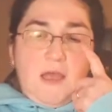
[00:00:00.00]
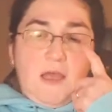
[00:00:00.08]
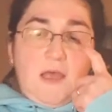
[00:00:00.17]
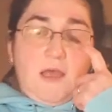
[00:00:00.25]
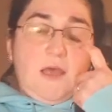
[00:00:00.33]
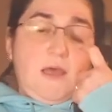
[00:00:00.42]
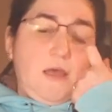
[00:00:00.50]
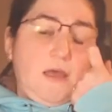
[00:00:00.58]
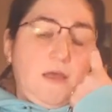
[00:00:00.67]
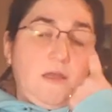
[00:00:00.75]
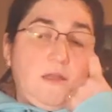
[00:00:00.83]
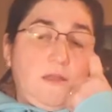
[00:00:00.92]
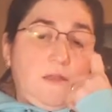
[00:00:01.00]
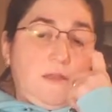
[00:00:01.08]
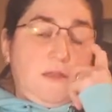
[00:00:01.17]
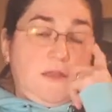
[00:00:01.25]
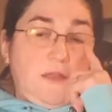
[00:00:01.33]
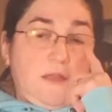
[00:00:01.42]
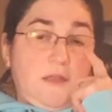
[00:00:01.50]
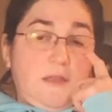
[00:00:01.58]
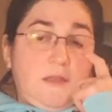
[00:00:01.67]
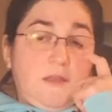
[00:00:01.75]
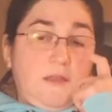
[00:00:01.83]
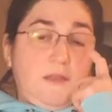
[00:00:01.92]
And
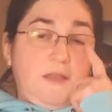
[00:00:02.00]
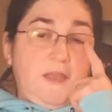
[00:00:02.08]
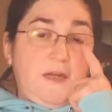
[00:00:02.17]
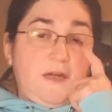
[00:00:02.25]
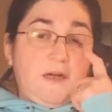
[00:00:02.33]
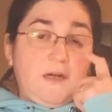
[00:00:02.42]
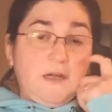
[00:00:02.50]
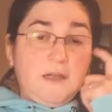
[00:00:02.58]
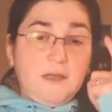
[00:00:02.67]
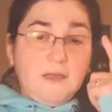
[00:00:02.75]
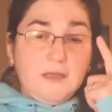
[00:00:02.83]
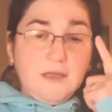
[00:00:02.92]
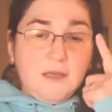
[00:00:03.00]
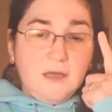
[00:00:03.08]
they are like,